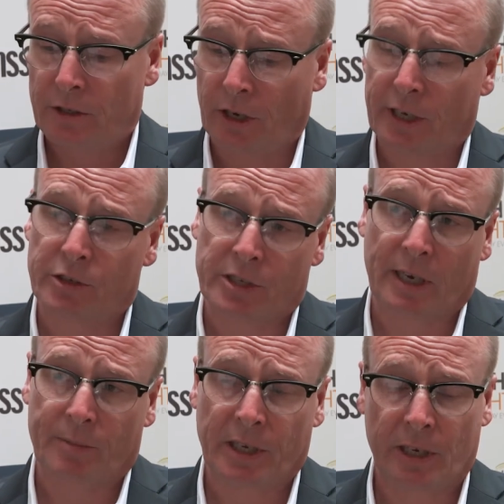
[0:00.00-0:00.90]
diagnostic
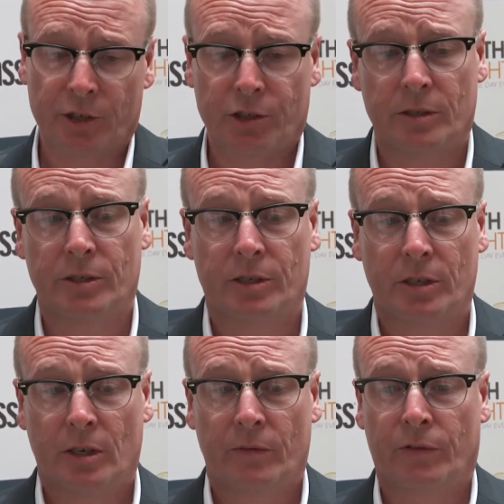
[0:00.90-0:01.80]
applications
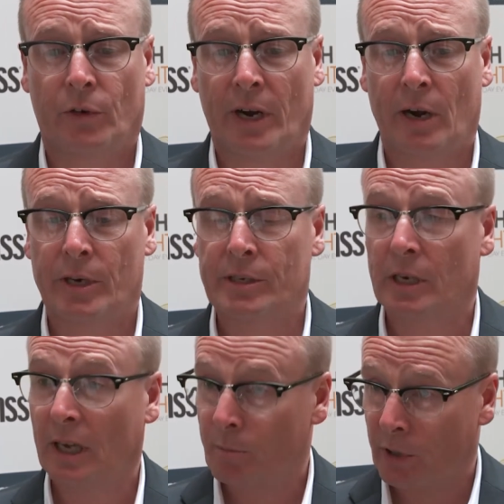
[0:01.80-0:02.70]
for areas
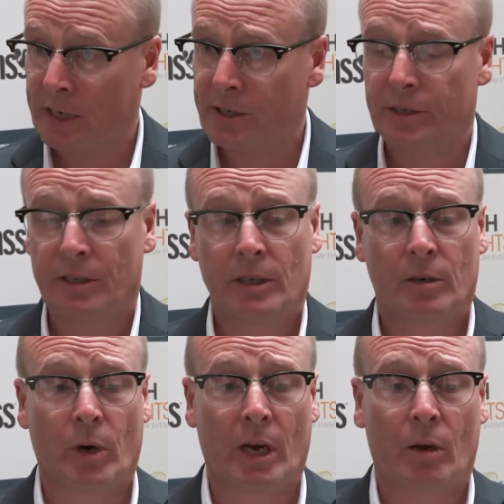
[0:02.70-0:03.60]
like breast,
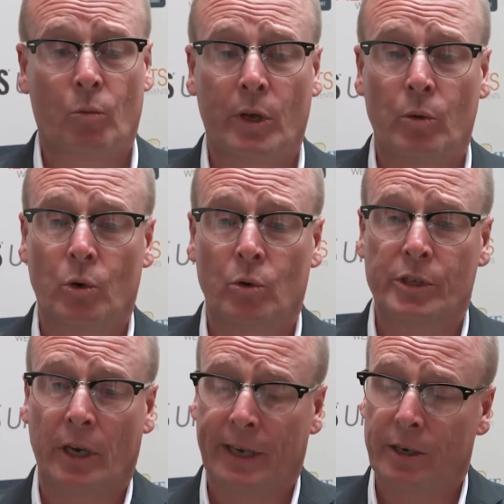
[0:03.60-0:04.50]
where we will
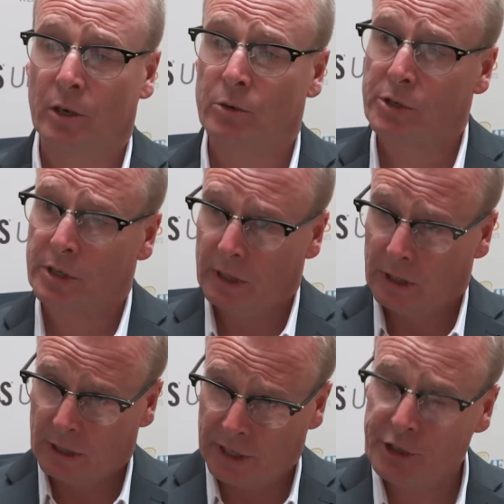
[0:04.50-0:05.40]
diagnose
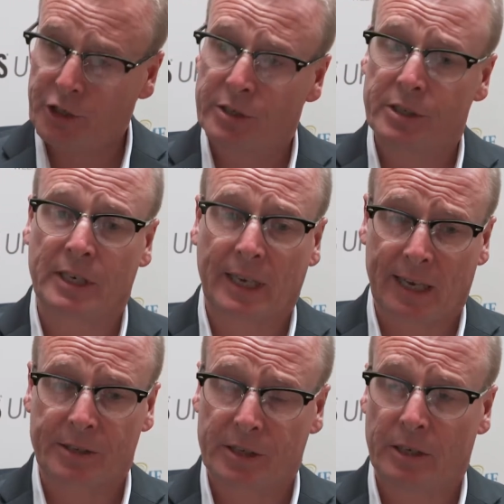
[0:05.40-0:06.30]
lesions and
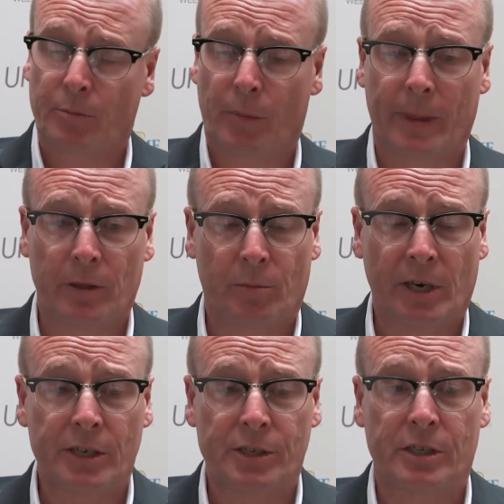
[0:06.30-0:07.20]
cancer in the
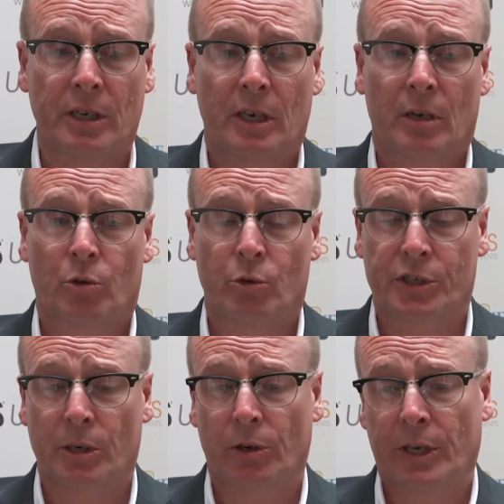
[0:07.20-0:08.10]
breast. We're
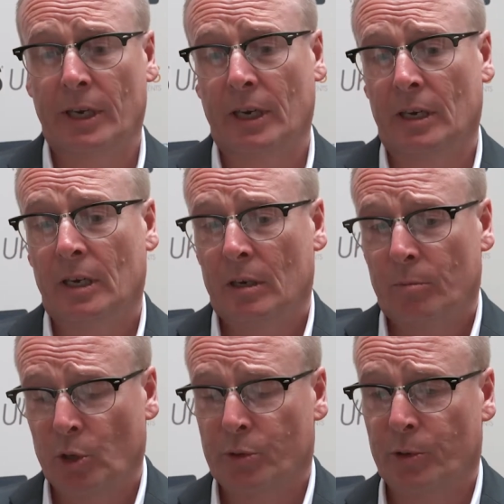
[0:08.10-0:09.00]
also looking at
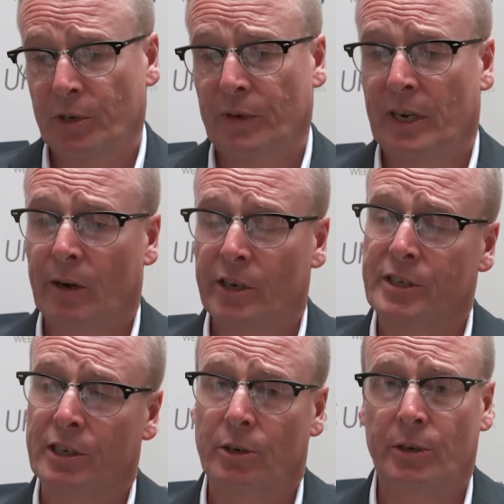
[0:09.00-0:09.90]
multiple different
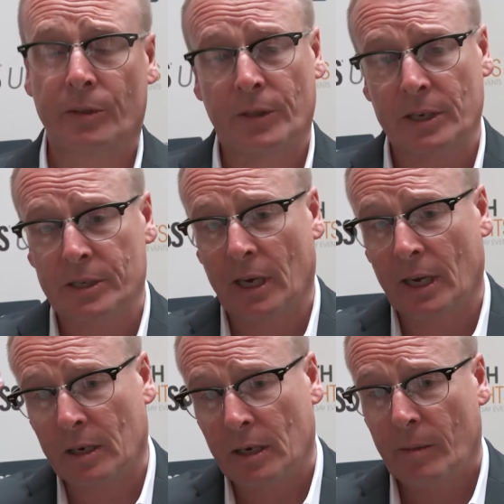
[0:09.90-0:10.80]
areas, including things
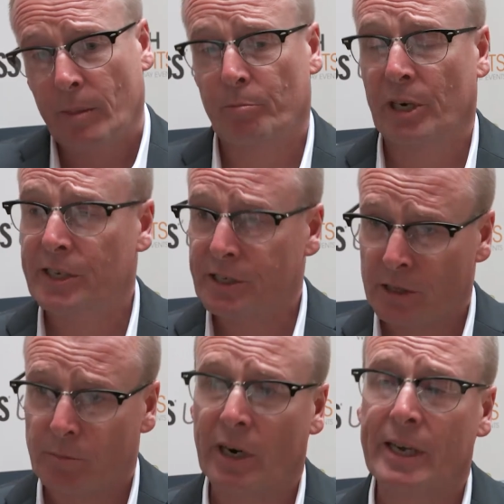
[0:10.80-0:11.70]
like bleeds in
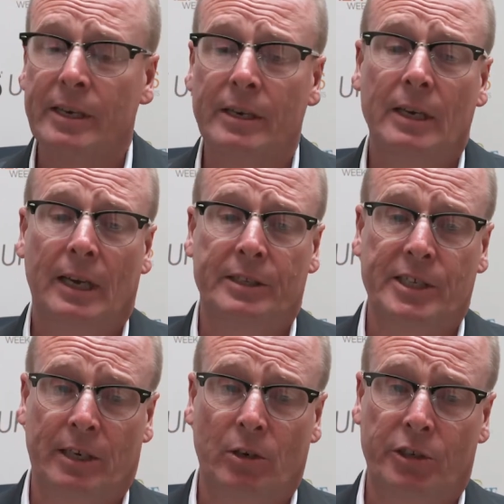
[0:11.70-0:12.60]
the brain and
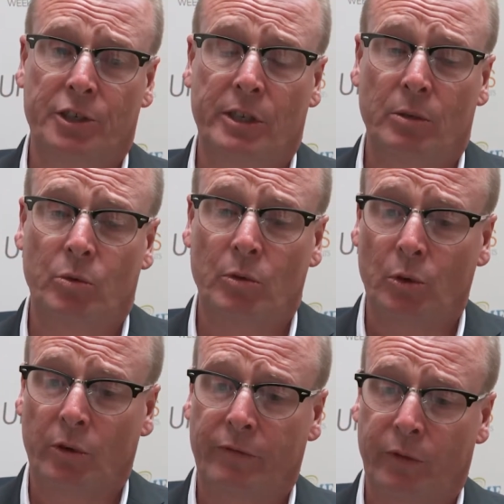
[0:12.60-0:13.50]
technology that will
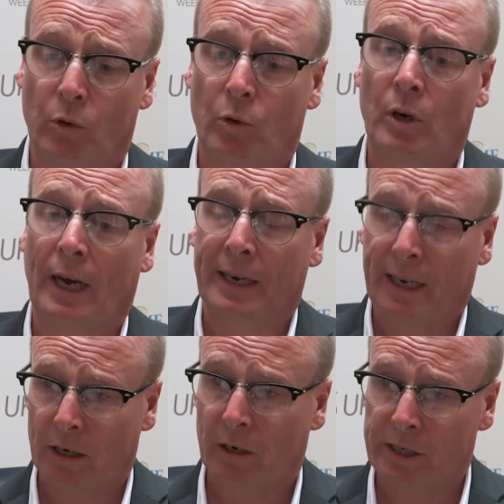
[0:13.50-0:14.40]
look for and
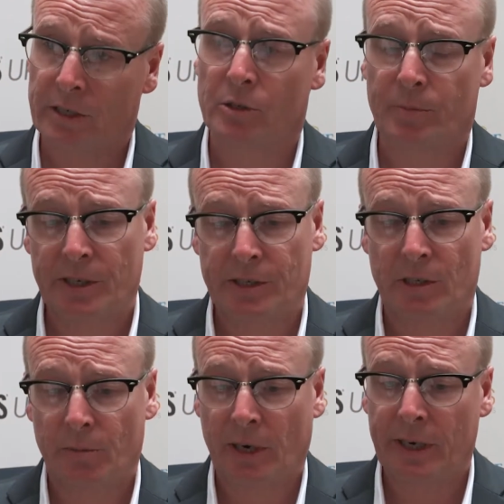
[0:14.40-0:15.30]
analyse those bleeds
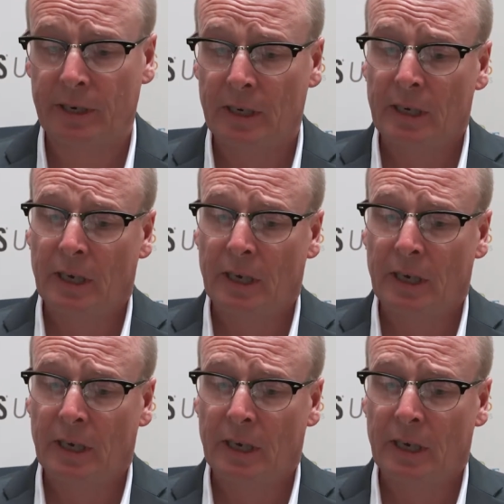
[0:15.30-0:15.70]
in the brain.